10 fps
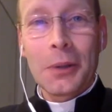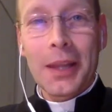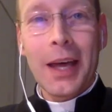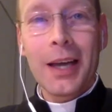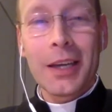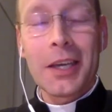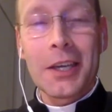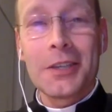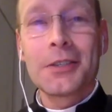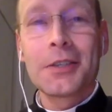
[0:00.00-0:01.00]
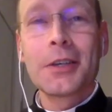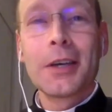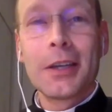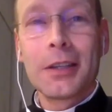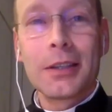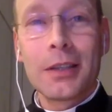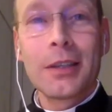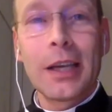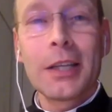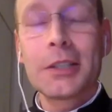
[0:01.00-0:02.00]
That is
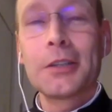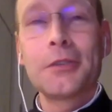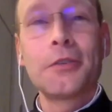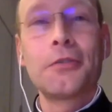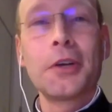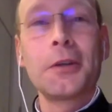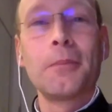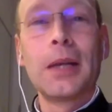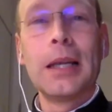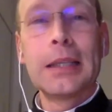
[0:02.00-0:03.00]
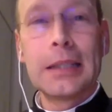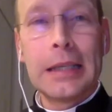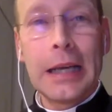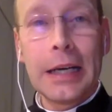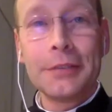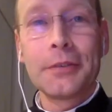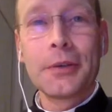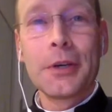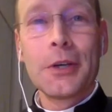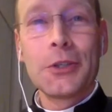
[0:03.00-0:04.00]
the content of your freedom. To love
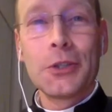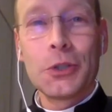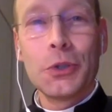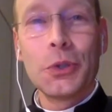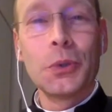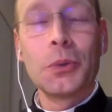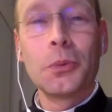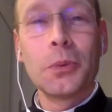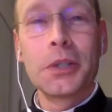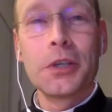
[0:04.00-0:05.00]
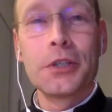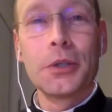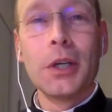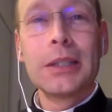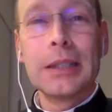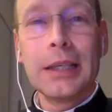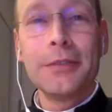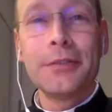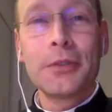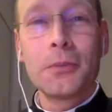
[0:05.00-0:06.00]
to do what you do, to
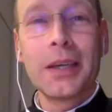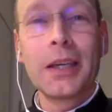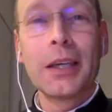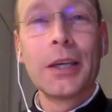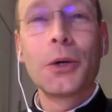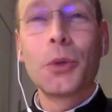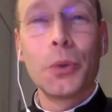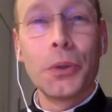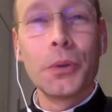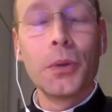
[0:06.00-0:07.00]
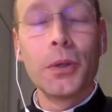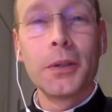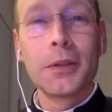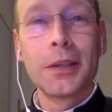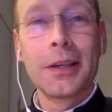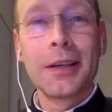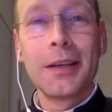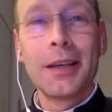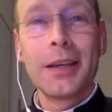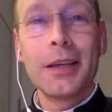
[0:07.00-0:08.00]
love to be who you are,
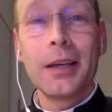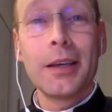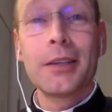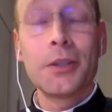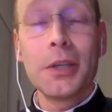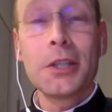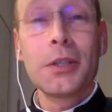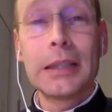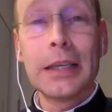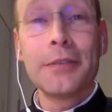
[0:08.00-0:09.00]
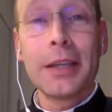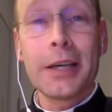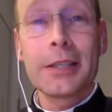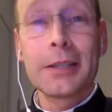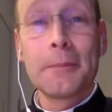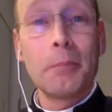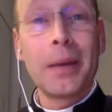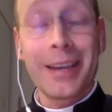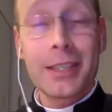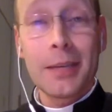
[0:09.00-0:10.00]
and you need to love that by
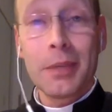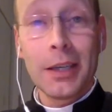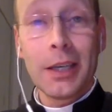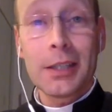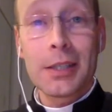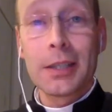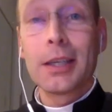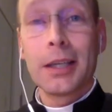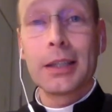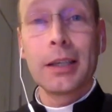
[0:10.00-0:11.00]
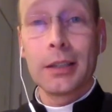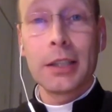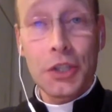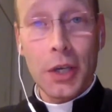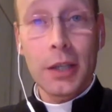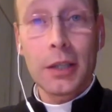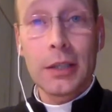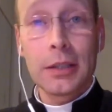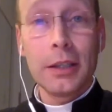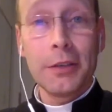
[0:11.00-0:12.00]
accepting it and then
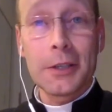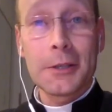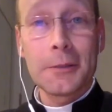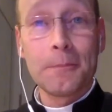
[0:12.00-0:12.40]
deciding to love it.